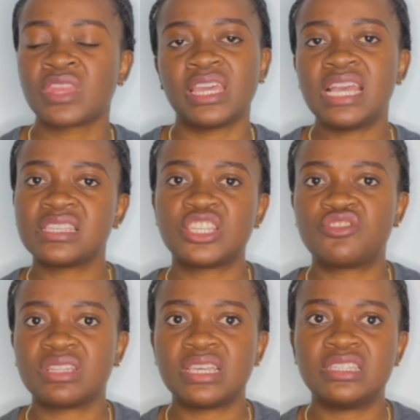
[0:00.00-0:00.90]
Here's a
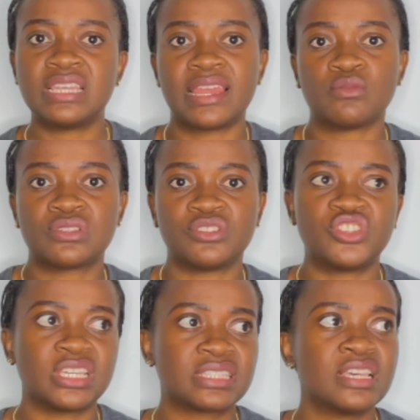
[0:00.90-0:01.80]
strategy that I would
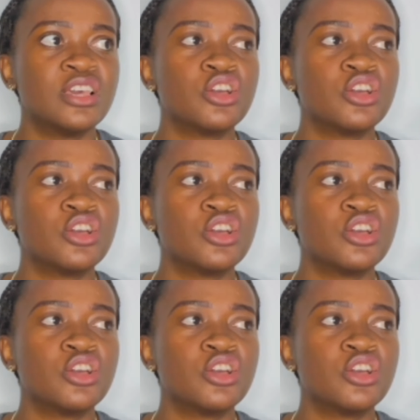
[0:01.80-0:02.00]
suggest.